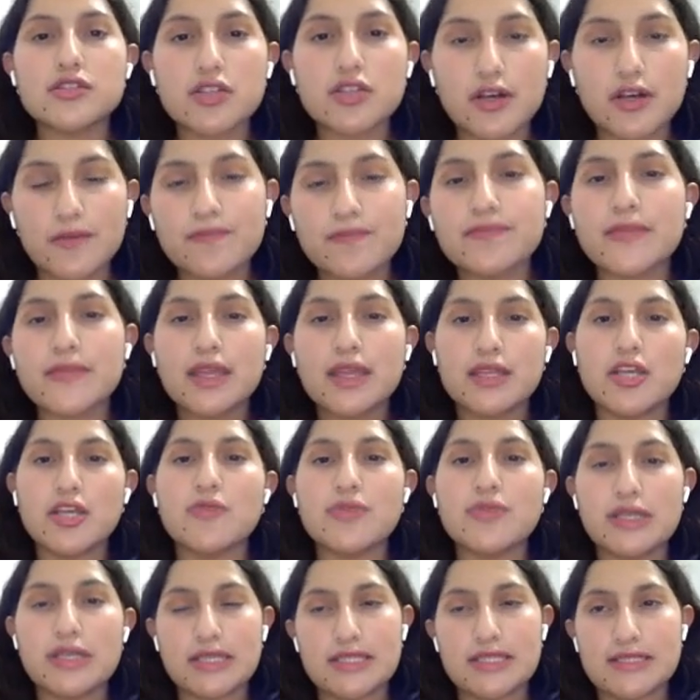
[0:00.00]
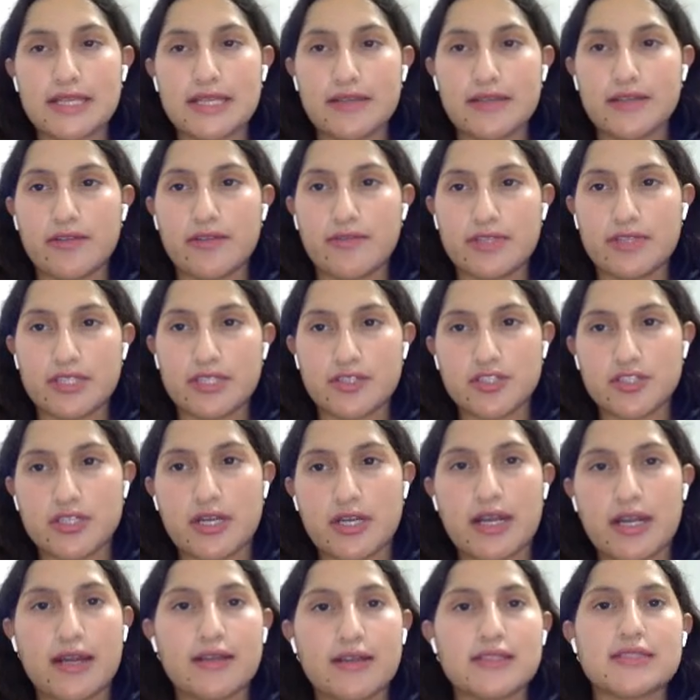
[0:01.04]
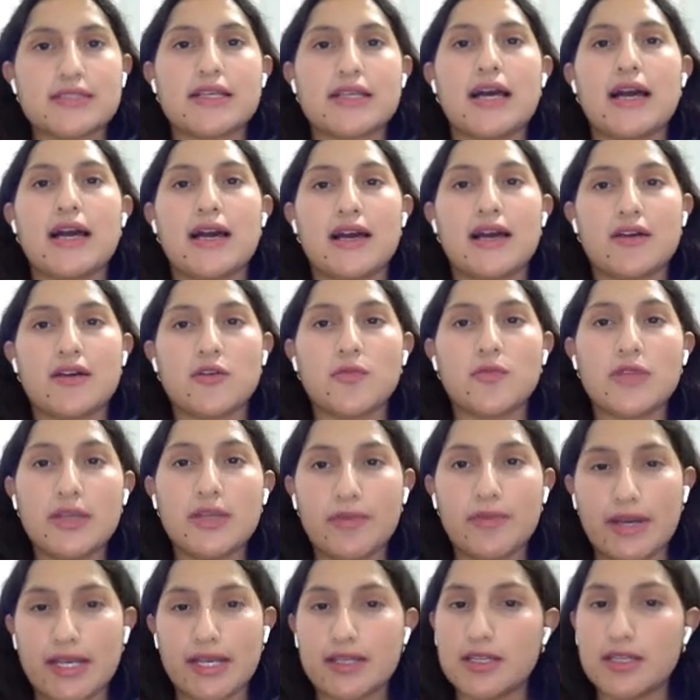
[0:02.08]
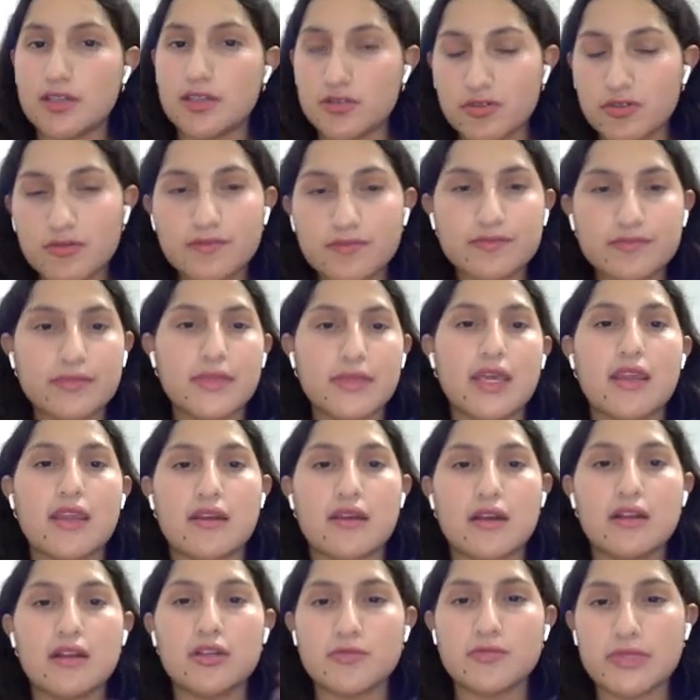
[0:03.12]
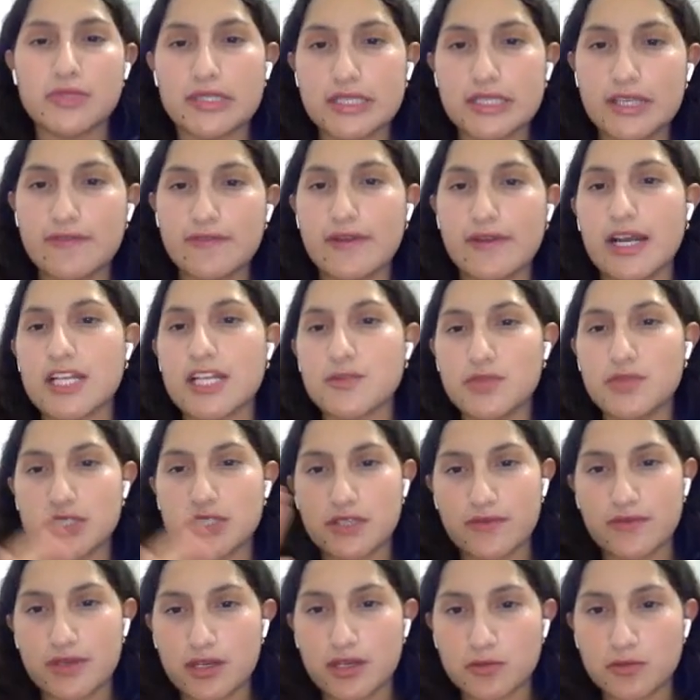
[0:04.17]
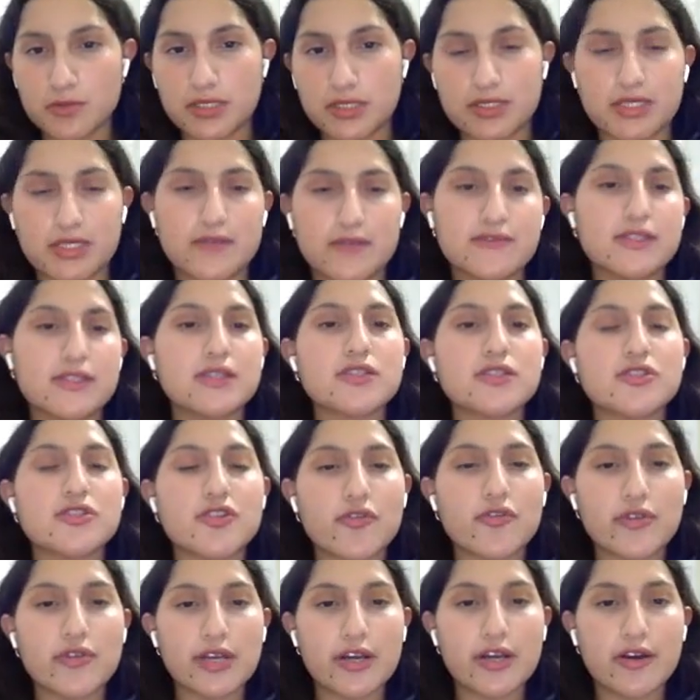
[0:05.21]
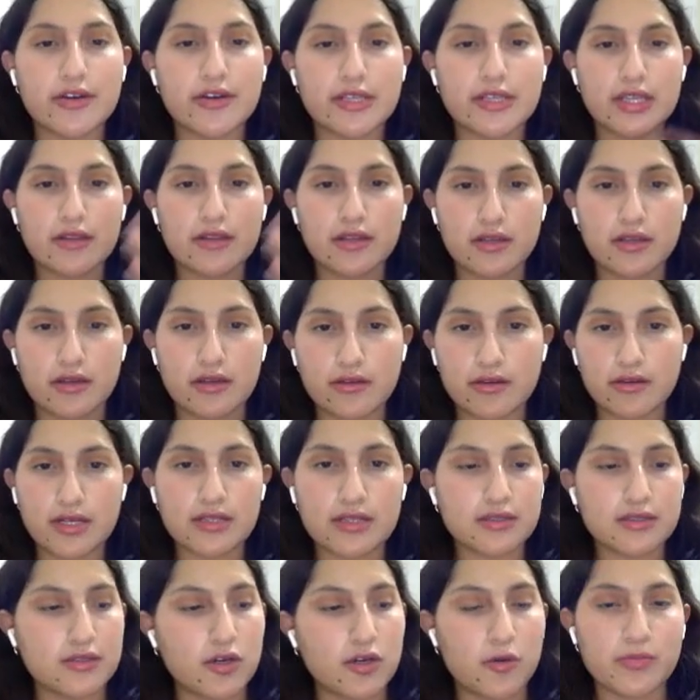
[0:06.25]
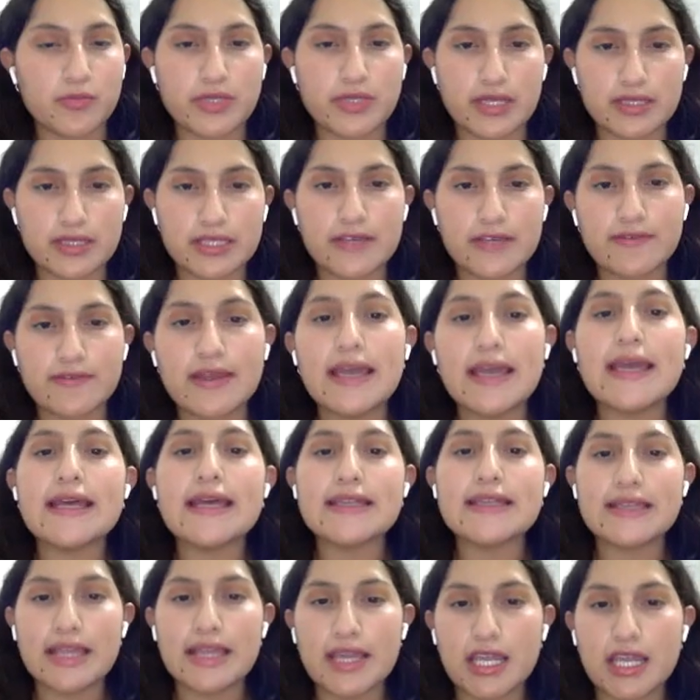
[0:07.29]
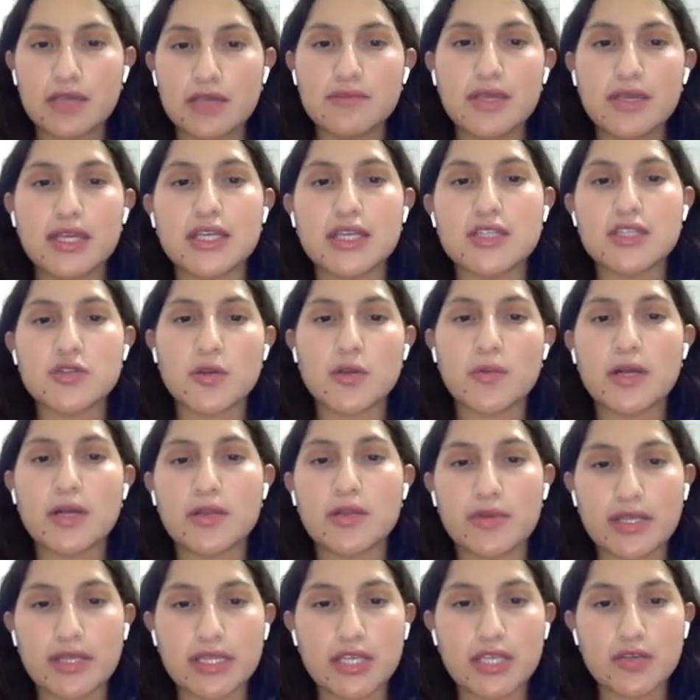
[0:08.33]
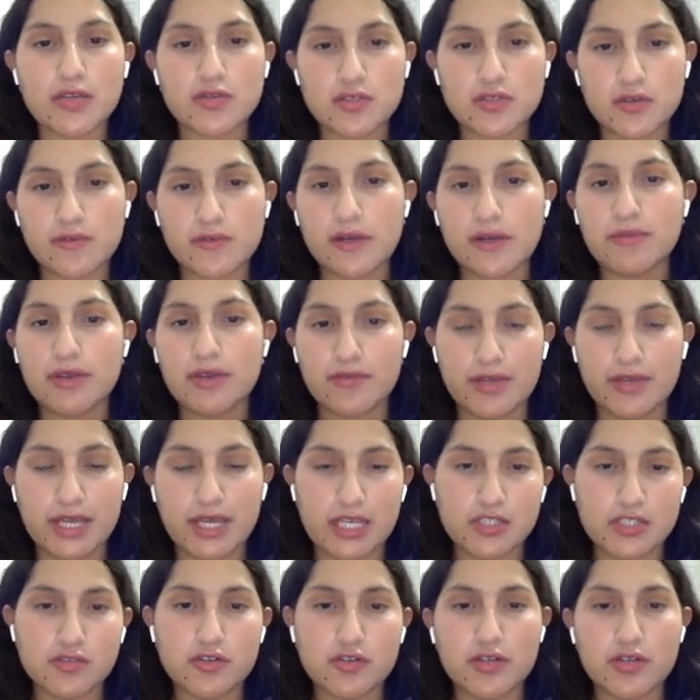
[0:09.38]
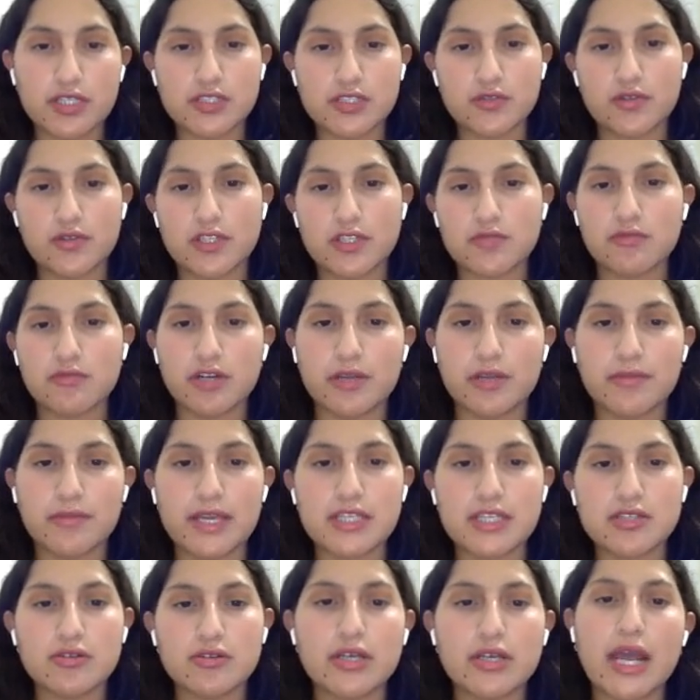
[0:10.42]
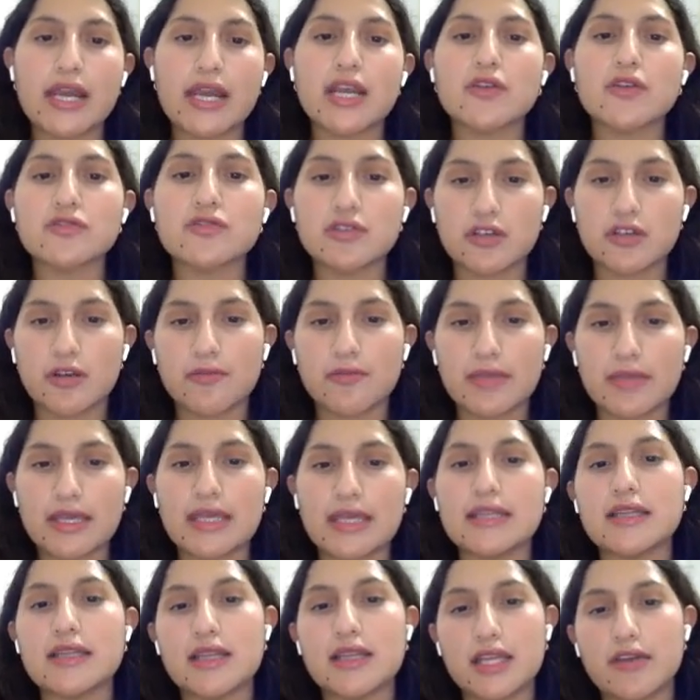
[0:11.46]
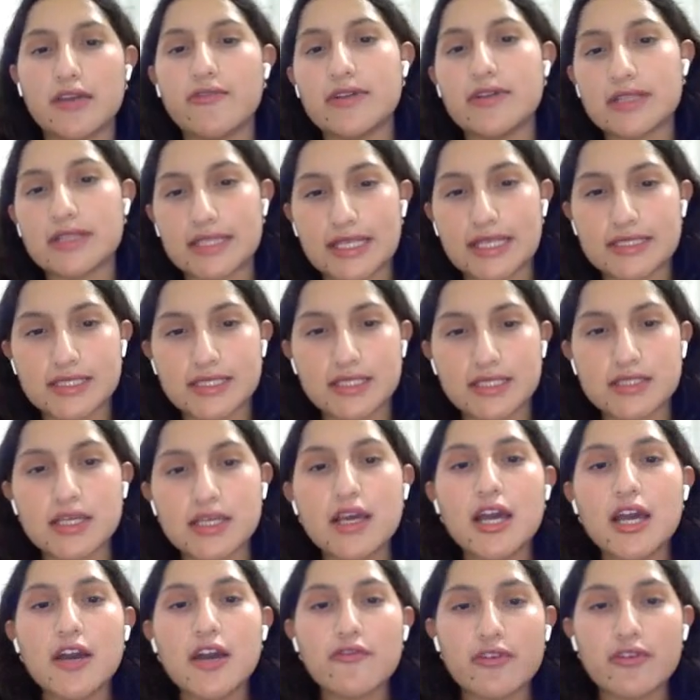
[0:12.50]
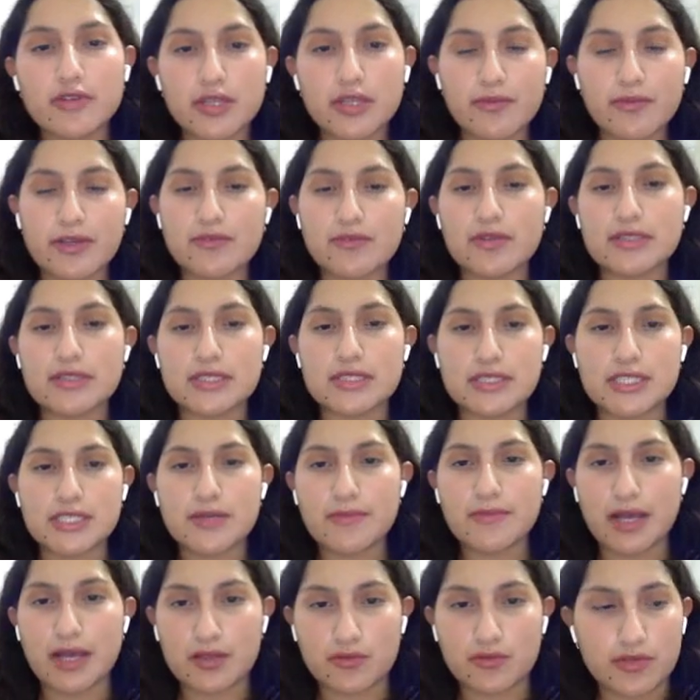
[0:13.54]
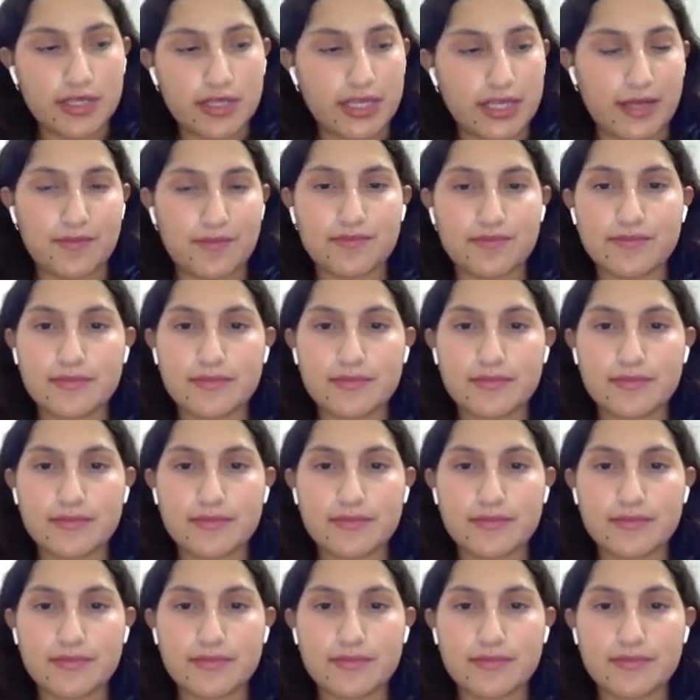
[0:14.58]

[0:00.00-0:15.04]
So the objectives that the research has could be divided into the general objective and specific objectives. So regarding the general objective, the aim is to evaluate the use of gamification on students' motivation and autonomy in the EFL classes from the virtual system at UDG.